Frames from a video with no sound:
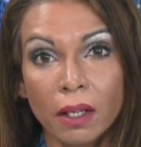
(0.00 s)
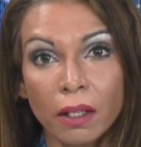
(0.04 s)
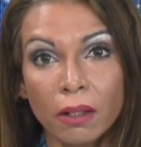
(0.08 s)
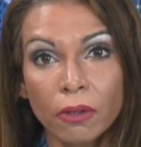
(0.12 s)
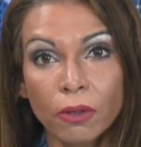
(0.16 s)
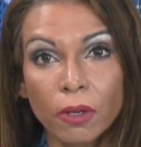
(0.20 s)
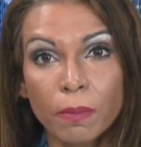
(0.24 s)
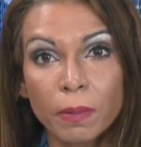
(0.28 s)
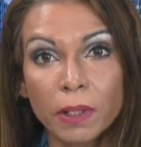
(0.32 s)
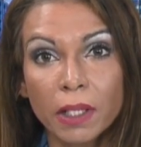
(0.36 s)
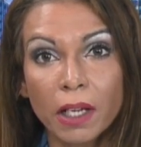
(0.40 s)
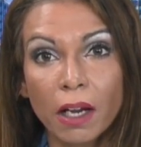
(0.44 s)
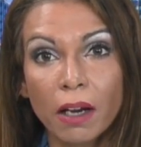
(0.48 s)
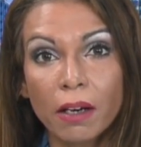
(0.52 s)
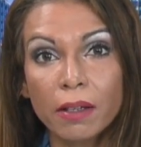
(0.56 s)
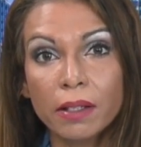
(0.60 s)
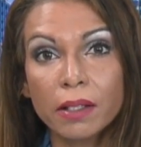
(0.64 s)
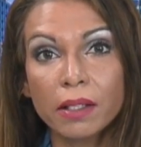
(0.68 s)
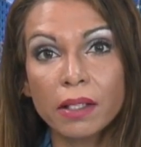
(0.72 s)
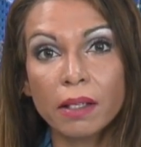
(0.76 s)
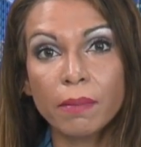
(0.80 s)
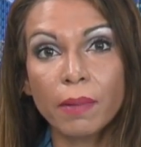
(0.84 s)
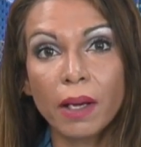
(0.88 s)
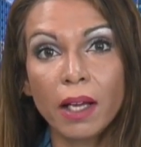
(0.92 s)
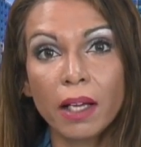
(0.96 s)
The
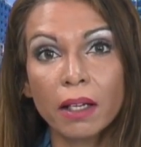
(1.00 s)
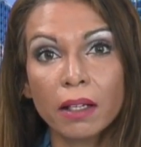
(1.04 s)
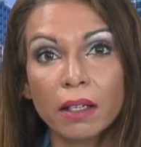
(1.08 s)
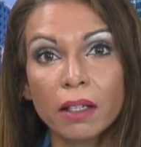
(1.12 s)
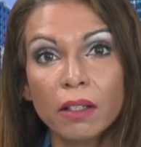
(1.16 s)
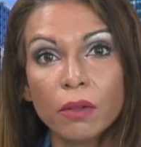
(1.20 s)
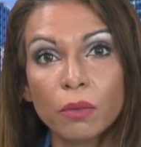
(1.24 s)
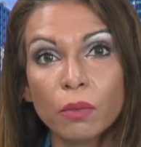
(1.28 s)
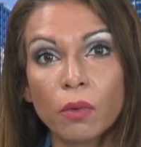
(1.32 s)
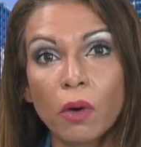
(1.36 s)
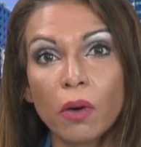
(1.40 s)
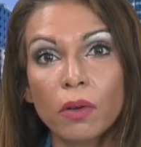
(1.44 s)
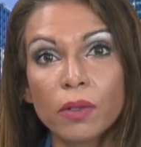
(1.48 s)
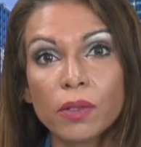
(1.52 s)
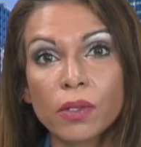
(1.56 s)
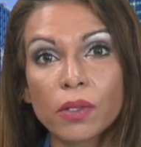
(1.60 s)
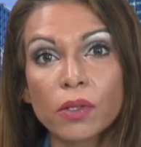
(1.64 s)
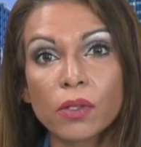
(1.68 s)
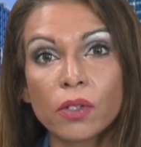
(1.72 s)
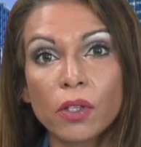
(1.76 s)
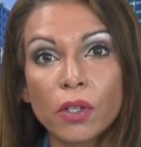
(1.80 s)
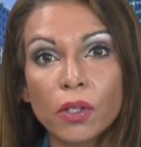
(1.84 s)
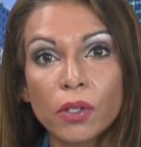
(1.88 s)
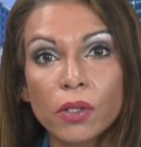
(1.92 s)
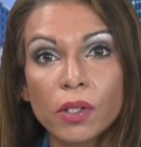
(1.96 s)
cryptocurrency market was
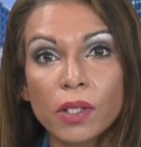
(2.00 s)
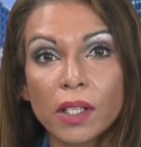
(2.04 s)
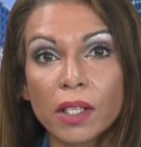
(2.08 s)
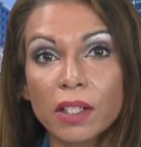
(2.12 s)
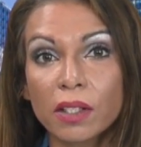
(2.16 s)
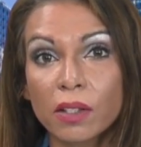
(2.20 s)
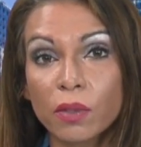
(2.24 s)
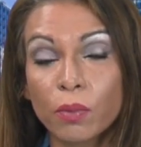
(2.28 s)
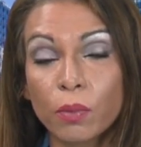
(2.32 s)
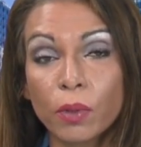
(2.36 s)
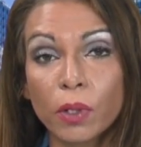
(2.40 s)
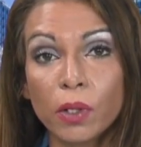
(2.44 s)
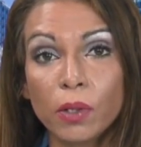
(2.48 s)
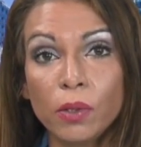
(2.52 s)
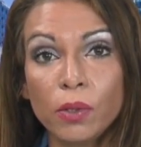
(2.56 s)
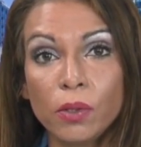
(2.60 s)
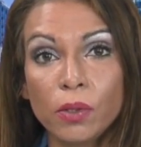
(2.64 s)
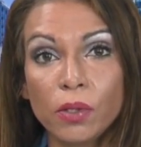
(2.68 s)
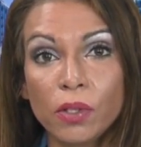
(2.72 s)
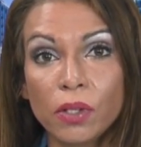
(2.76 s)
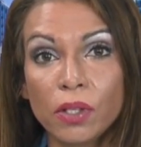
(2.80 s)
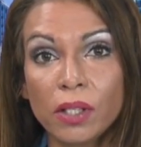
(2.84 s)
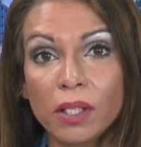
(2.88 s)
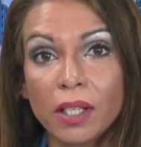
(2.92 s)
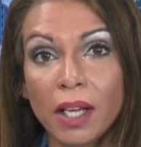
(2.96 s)
nursing its
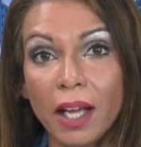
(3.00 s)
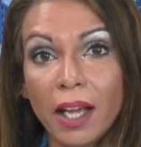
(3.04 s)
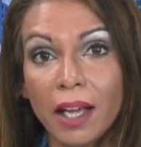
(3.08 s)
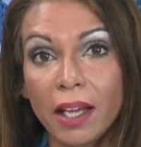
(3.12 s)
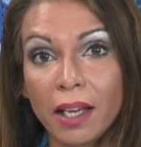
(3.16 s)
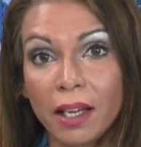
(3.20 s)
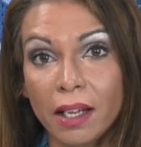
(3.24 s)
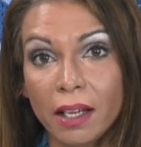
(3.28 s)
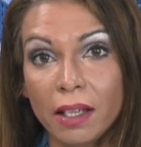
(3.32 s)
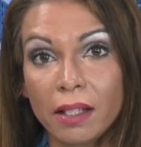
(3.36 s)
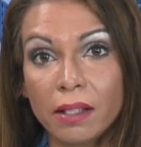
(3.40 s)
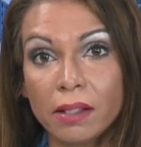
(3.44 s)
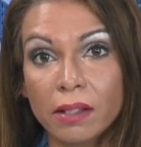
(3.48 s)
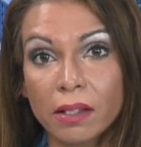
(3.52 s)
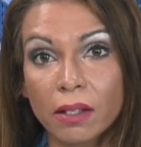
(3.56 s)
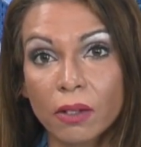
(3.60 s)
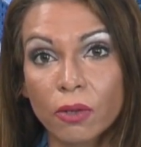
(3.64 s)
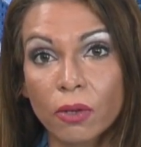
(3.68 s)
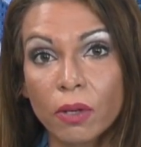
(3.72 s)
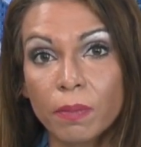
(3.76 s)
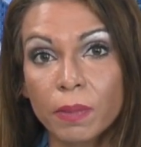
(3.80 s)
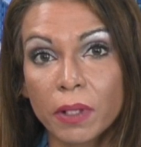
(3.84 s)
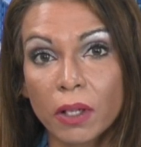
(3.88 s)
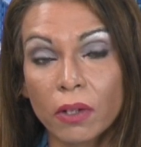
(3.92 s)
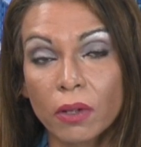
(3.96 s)
wounds today as the
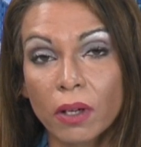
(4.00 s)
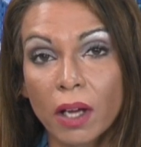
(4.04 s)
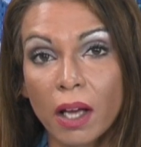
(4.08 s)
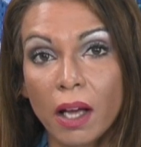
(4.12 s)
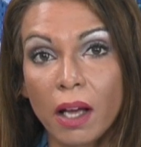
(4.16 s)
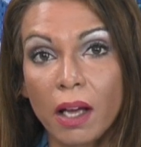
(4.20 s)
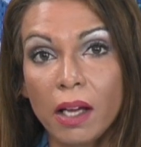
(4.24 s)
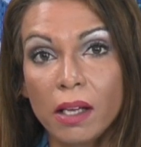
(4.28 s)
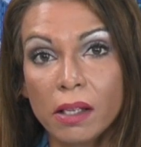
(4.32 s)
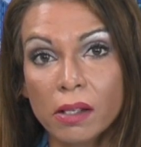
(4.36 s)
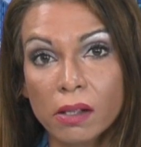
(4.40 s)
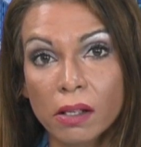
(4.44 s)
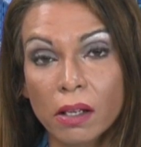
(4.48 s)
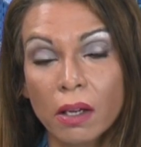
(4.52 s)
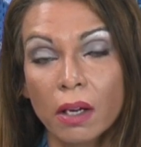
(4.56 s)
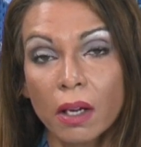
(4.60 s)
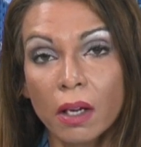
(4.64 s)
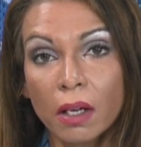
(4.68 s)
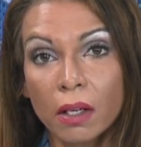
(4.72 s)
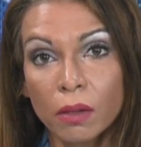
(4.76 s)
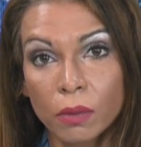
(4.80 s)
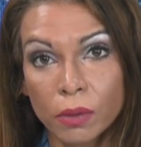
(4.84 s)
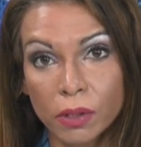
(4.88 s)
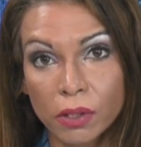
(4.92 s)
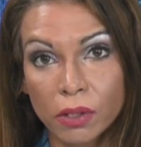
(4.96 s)
crypto cart
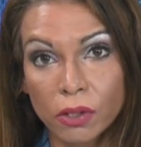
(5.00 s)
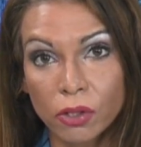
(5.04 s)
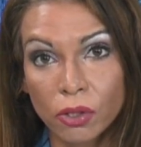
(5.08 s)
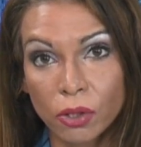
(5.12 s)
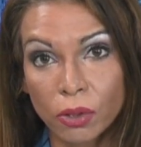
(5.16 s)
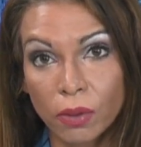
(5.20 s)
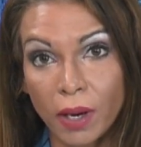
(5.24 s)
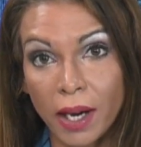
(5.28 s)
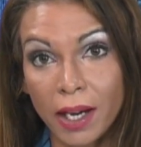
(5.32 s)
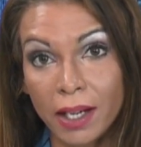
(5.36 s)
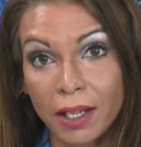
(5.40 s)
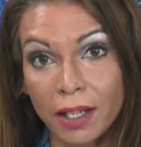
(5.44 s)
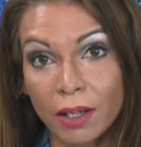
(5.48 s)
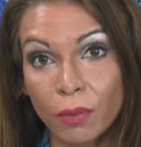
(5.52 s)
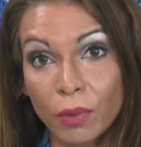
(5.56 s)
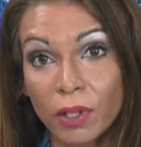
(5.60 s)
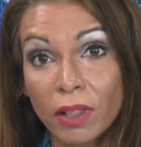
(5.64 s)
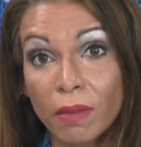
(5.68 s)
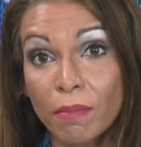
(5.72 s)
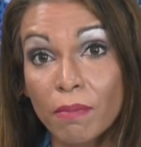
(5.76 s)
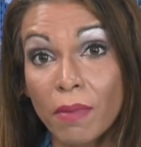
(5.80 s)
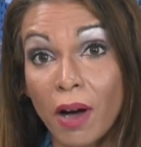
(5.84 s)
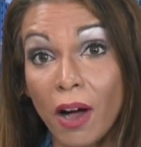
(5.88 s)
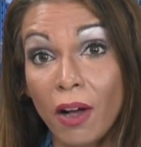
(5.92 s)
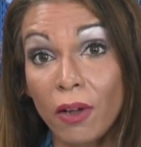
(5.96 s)
was trading
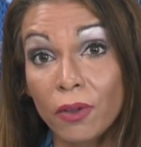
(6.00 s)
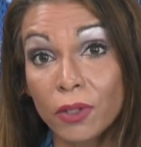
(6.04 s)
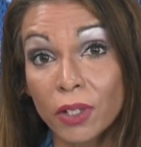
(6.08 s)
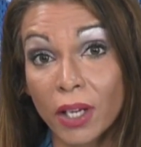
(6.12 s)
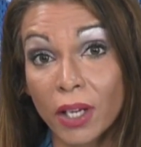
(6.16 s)
with mild